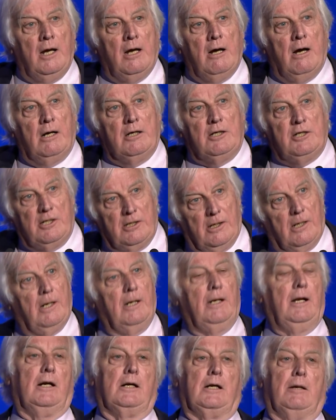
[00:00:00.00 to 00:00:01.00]

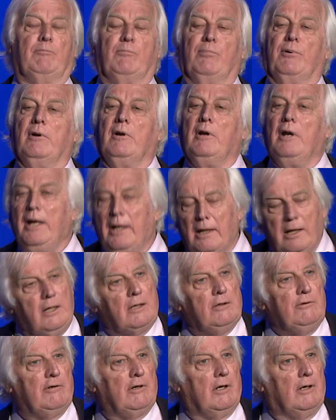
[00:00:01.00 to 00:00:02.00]
China completely
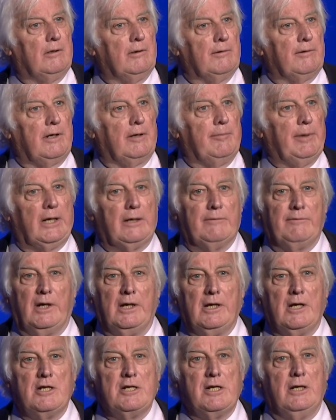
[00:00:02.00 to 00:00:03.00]
controls the amount of
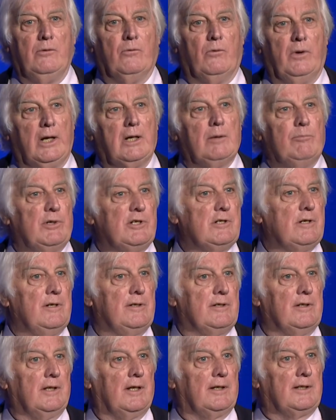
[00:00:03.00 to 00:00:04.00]
energy we can
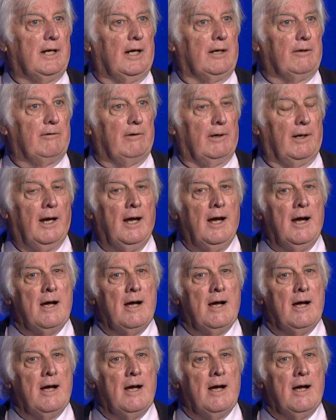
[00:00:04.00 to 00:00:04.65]
produce in this country.